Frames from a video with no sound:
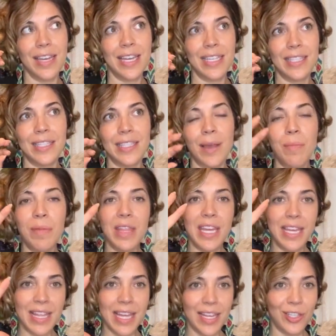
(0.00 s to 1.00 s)

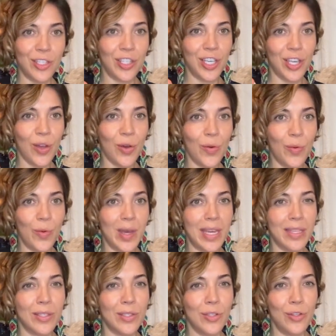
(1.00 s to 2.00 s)
something that she
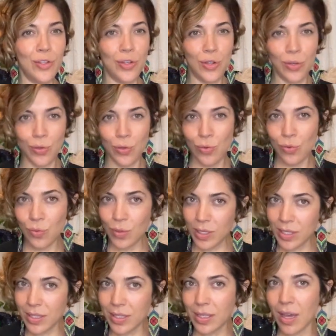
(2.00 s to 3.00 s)
always knew
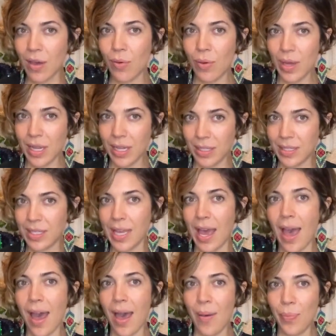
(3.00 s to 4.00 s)
was going to
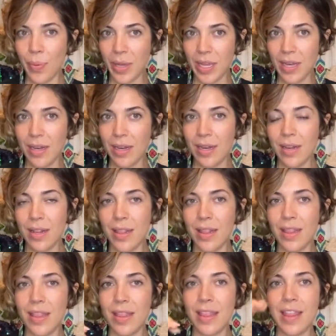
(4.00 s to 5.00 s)
happen,
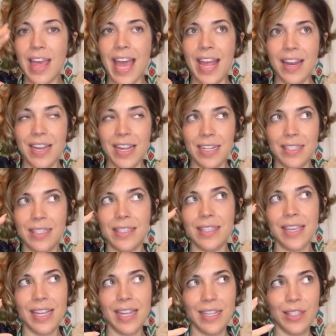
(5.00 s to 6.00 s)
and
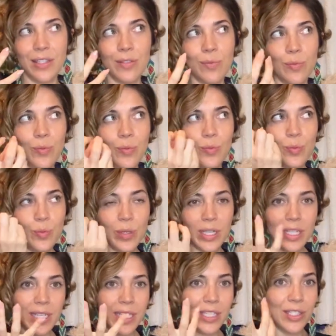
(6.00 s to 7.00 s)
it's
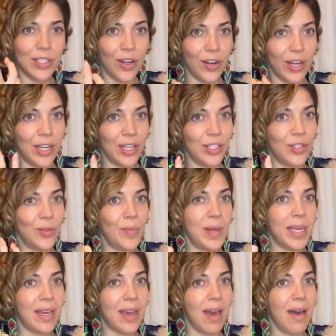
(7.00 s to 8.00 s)
really starting to
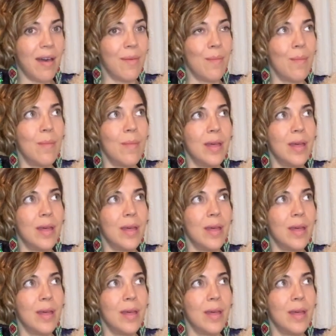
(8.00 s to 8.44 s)
become